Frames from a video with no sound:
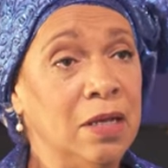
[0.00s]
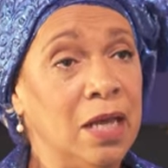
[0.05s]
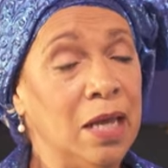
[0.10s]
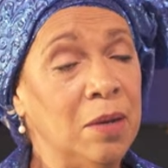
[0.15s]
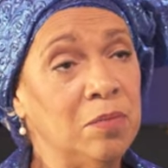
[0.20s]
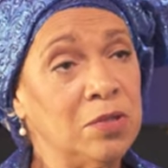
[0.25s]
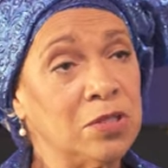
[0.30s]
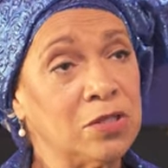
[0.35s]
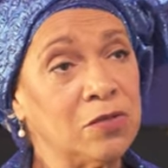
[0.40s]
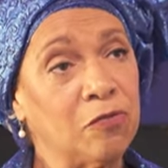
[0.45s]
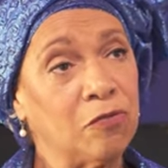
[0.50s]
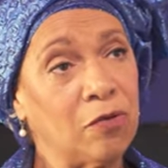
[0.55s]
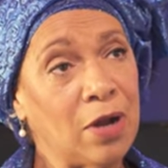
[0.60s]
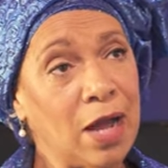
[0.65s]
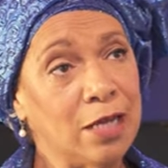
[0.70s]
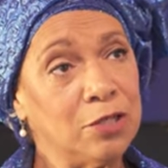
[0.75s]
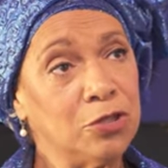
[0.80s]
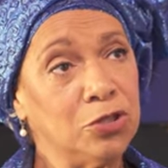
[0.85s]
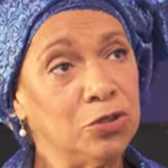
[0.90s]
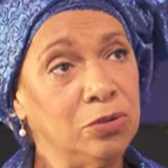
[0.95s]
It was
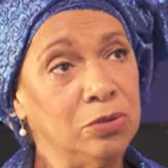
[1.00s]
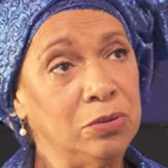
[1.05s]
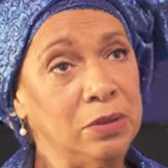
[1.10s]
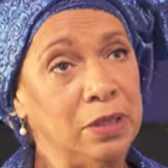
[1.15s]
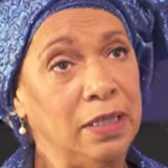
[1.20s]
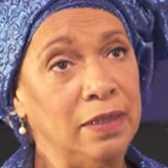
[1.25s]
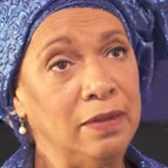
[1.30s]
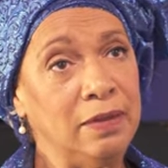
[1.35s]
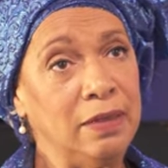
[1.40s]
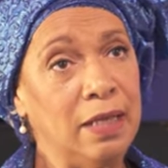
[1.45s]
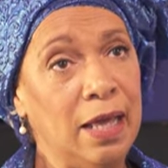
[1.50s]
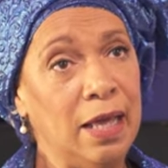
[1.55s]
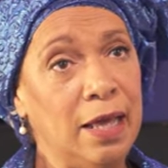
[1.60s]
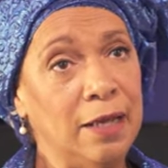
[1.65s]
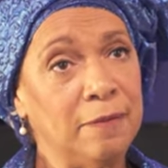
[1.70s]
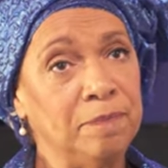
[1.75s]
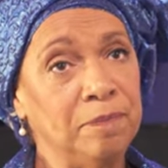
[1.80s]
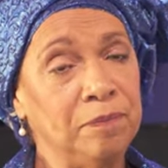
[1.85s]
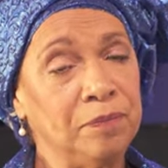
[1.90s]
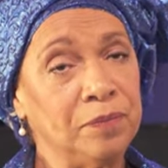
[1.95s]
fragile in
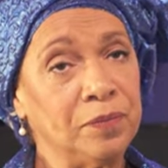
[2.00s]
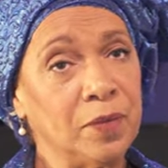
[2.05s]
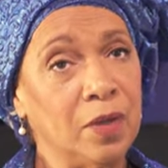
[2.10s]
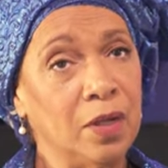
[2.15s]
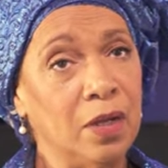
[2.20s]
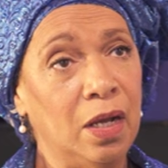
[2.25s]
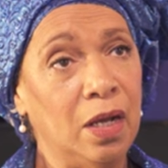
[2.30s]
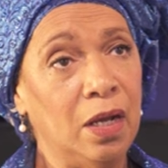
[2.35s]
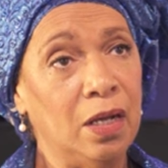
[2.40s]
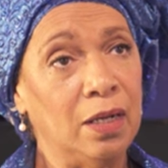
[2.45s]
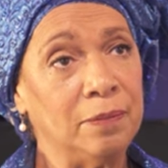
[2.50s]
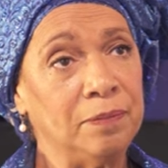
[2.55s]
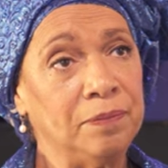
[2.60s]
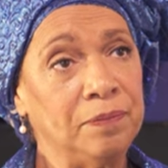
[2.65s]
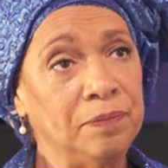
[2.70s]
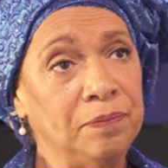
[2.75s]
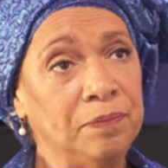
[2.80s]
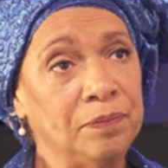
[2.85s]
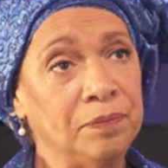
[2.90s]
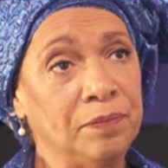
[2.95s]
that
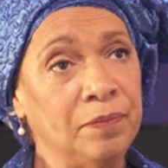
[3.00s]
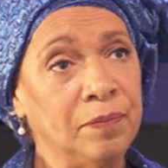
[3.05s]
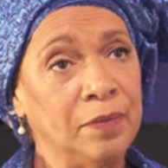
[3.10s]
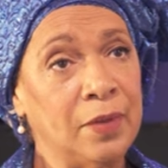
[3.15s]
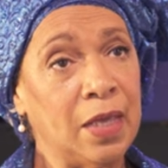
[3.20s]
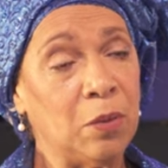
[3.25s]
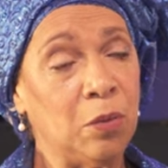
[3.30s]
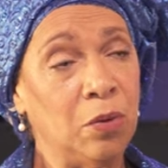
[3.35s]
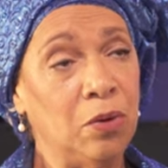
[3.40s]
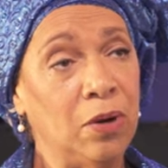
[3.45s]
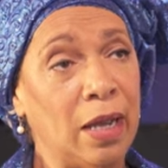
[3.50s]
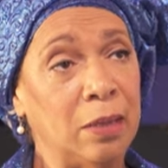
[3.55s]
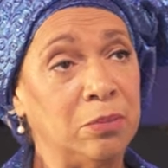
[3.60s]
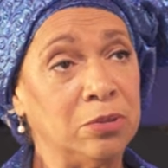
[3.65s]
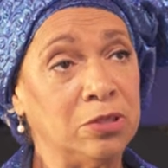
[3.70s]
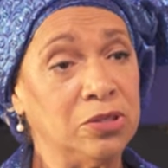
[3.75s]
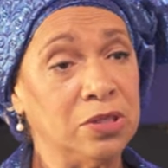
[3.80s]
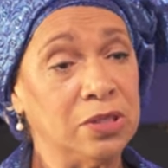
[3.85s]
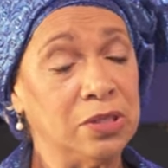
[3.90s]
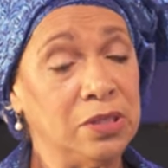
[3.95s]
um, they were
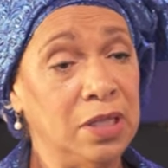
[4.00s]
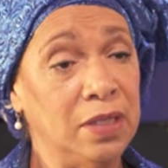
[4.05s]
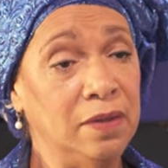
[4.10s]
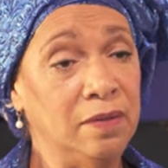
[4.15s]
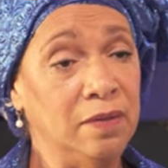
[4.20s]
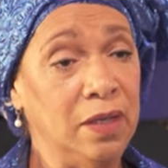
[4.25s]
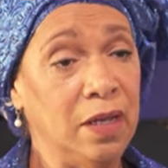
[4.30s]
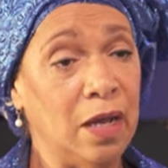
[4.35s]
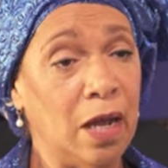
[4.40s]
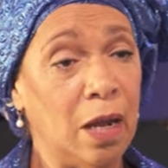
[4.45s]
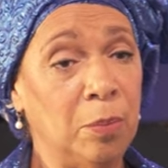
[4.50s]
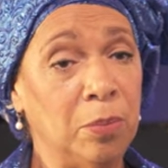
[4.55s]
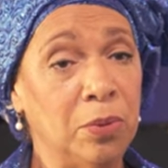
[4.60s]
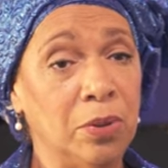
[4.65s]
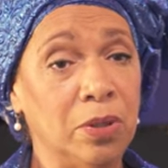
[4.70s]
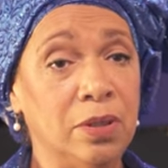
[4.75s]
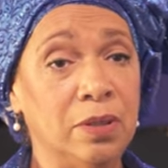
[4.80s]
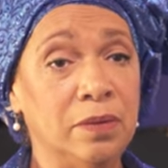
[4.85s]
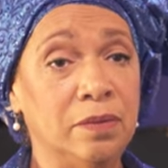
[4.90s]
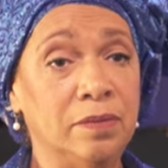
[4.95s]
able to attend the
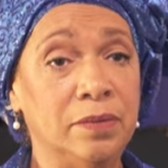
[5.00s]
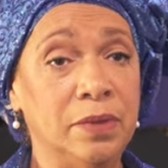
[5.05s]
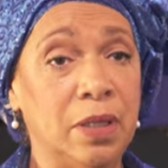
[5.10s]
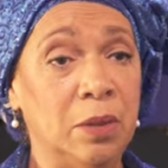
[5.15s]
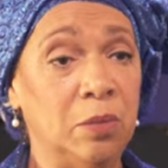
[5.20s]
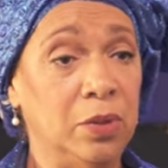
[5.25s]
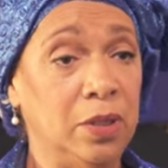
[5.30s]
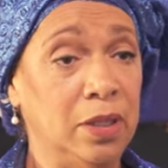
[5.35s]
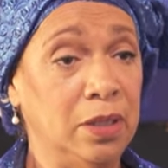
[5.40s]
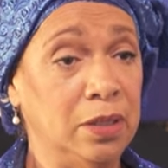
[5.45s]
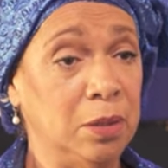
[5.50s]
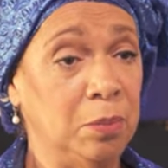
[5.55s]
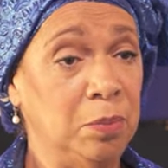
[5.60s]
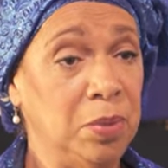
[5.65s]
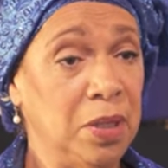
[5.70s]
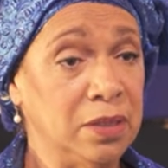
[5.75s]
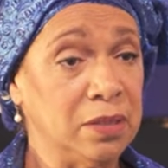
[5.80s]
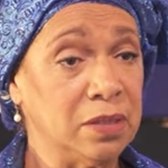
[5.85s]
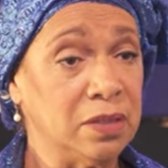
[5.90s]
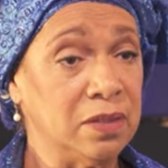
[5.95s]
opera, they were in the
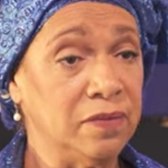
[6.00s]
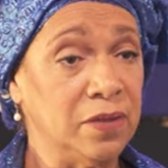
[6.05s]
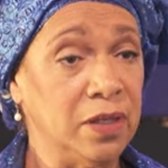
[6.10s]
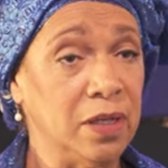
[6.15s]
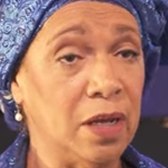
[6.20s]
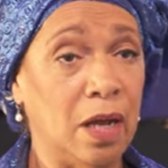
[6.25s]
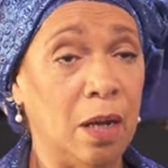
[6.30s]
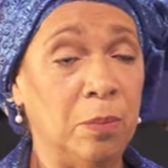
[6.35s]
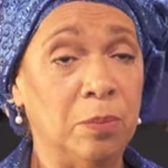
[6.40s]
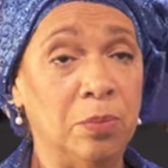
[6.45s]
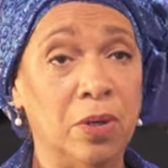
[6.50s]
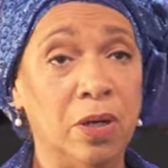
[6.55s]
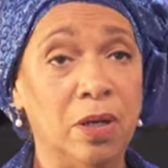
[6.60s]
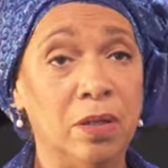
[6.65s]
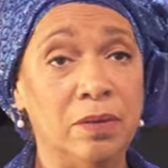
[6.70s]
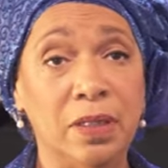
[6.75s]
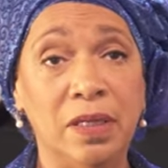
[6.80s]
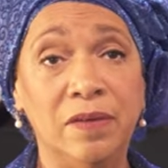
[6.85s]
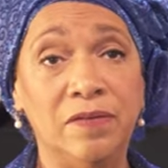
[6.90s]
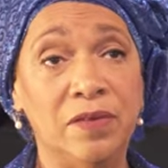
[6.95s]
pits of the
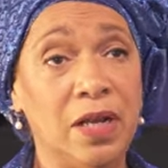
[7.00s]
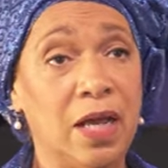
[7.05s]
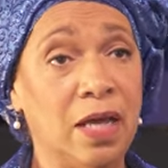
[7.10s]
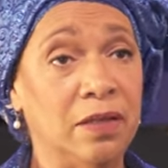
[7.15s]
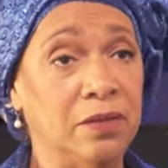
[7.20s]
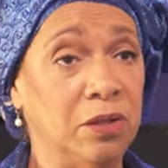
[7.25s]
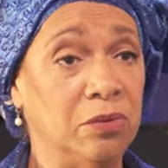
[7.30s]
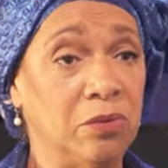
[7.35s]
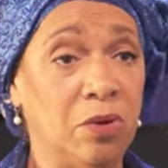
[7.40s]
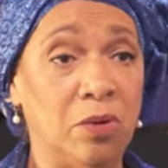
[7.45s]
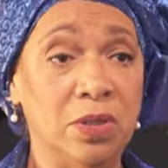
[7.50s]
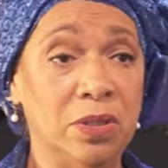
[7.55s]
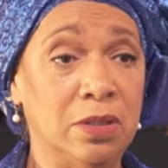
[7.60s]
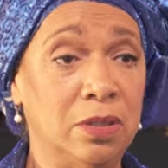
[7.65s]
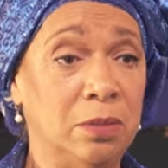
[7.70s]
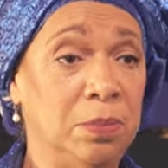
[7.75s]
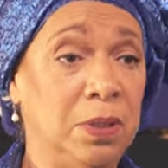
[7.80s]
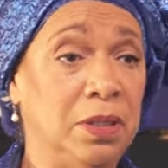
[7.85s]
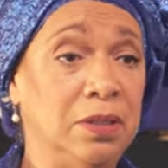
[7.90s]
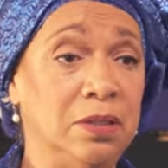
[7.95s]
opera, they even had their own
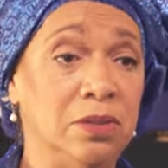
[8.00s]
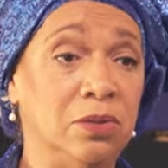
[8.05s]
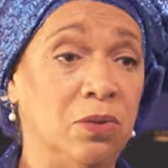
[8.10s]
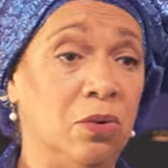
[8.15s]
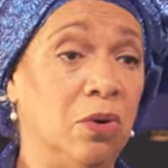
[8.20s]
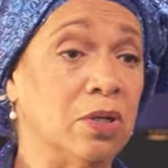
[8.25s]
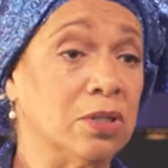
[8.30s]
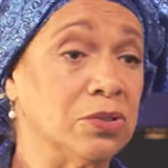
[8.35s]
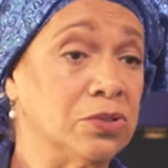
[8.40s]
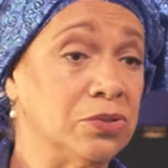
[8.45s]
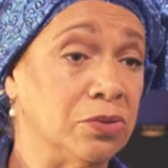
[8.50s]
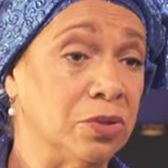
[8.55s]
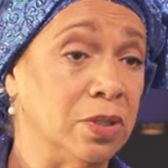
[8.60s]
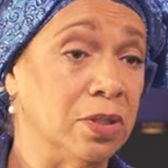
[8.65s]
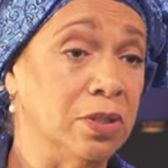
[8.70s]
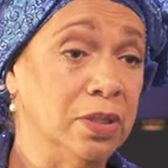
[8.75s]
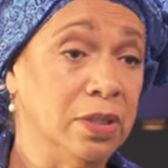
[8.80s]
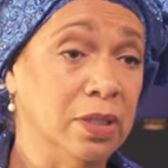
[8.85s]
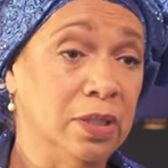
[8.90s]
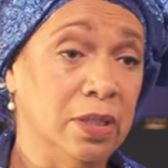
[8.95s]
independent
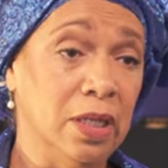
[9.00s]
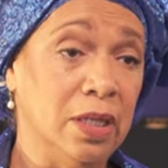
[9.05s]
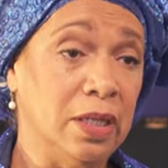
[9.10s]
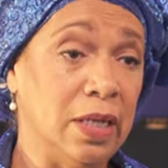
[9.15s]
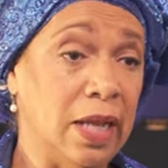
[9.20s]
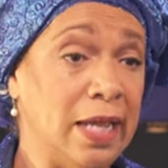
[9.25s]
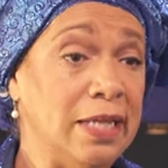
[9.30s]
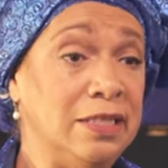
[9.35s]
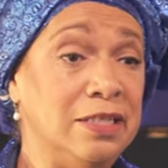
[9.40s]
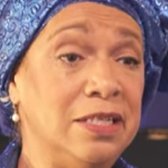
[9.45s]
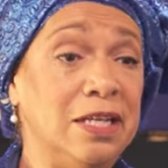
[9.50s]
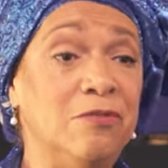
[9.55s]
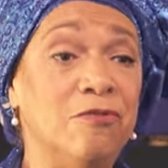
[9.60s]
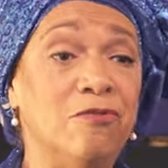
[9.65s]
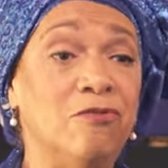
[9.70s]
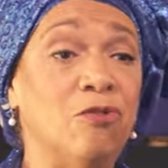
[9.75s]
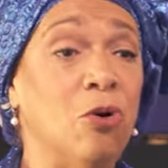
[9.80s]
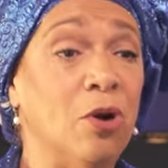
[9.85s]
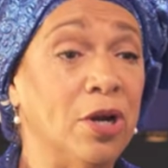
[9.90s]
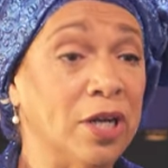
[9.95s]
orchestra in
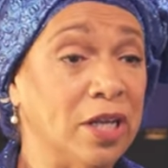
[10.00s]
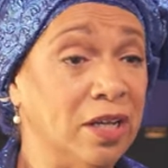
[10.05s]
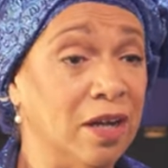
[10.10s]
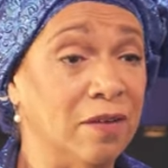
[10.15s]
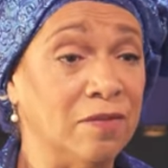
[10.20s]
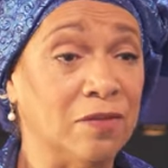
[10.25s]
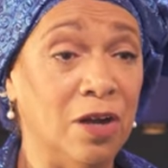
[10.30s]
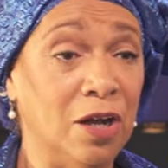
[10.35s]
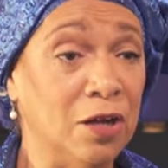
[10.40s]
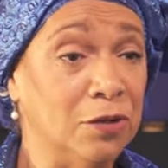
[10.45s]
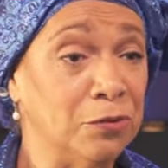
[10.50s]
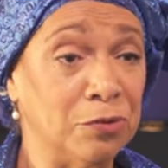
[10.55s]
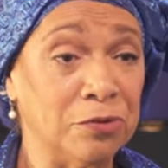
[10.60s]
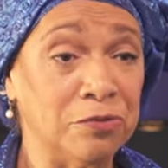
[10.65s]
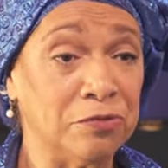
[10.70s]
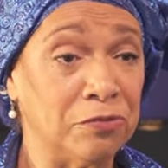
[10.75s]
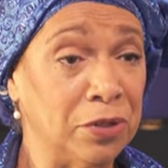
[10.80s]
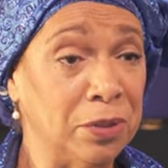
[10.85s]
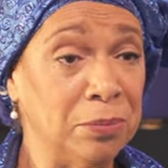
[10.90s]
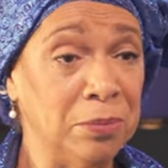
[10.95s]
1840 of
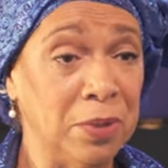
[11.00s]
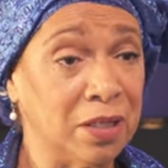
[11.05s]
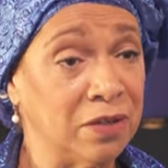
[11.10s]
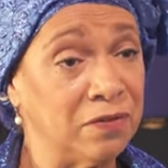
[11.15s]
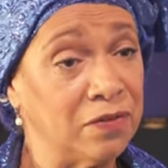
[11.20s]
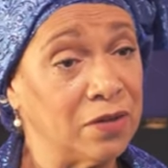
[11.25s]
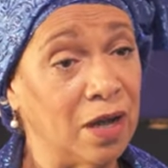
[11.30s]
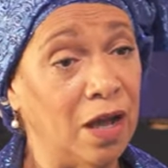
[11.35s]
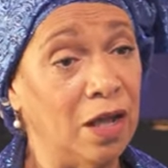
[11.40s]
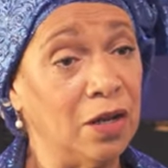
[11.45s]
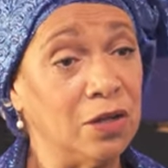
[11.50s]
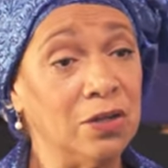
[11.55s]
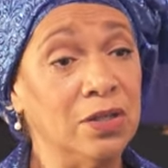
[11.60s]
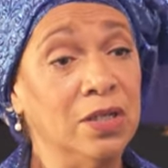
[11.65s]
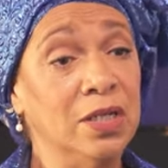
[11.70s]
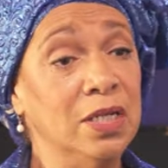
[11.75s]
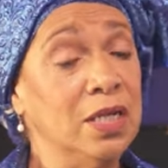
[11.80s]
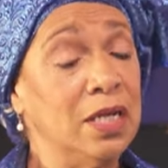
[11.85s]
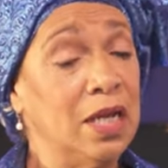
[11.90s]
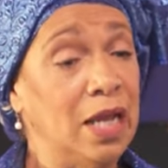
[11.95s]
100 free men of color
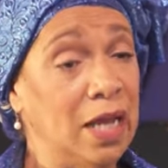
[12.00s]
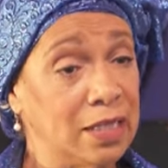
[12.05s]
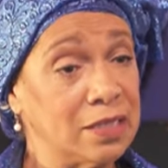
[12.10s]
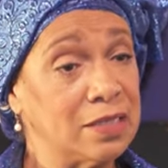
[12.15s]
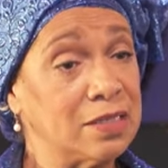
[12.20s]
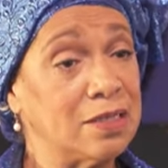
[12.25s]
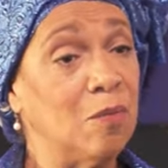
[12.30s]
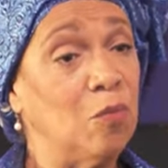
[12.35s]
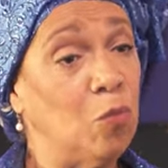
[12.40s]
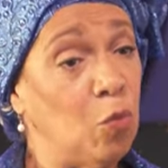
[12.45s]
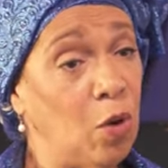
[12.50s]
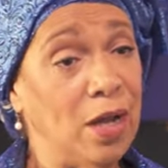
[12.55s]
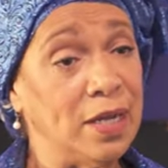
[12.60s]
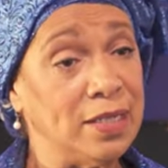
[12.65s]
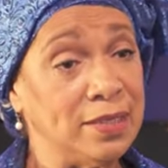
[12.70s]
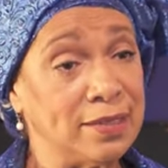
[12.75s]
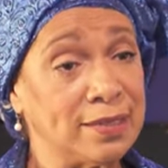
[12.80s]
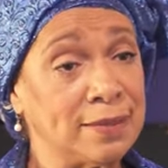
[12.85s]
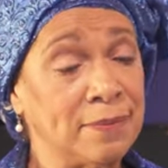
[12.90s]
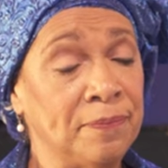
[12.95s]
and some
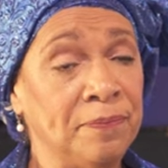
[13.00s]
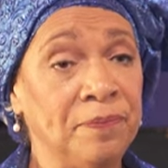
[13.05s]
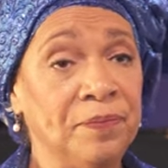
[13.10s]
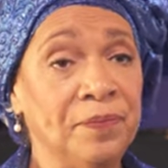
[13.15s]
whites.